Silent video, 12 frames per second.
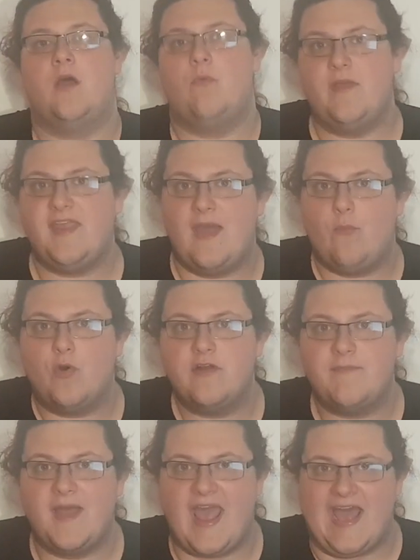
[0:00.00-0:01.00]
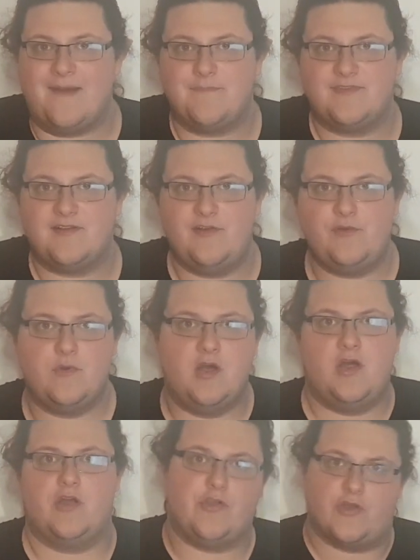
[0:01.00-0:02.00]
We get one of my absolute
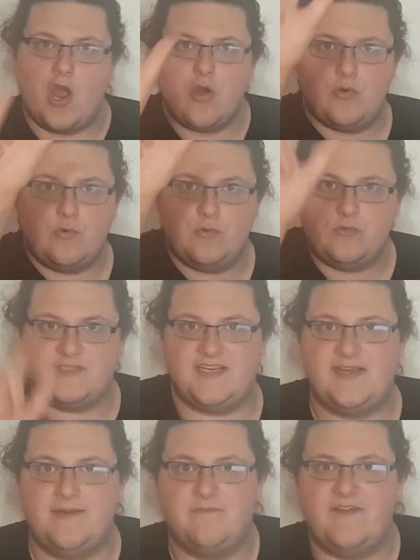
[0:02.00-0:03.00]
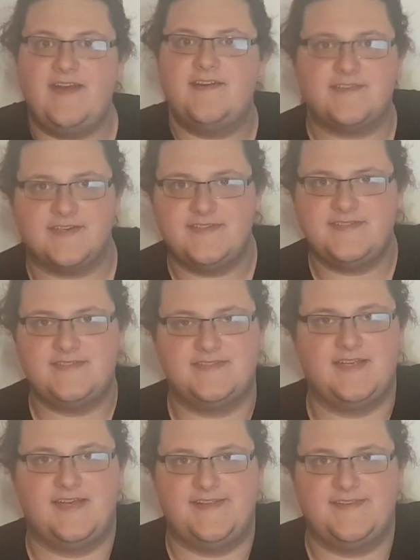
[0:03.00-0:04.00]
go team ventures
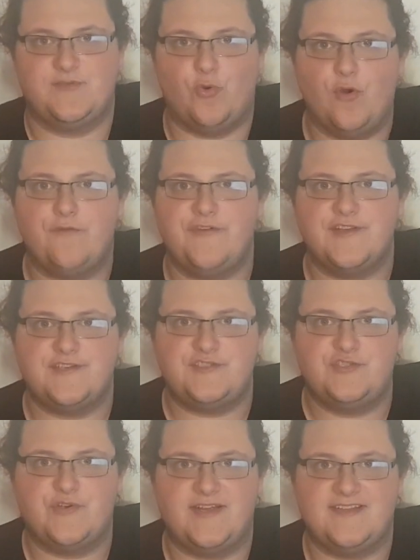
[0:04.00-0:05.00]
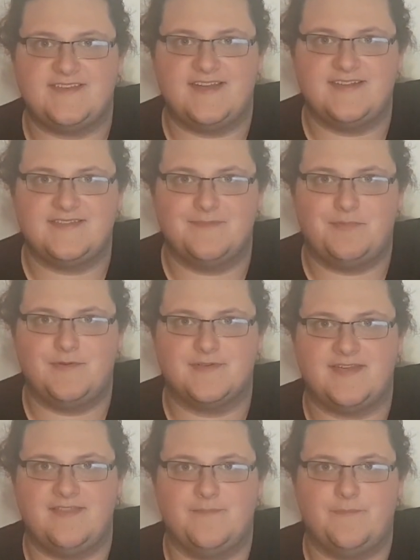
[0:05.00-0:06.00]
as Orpheus joins in supporting the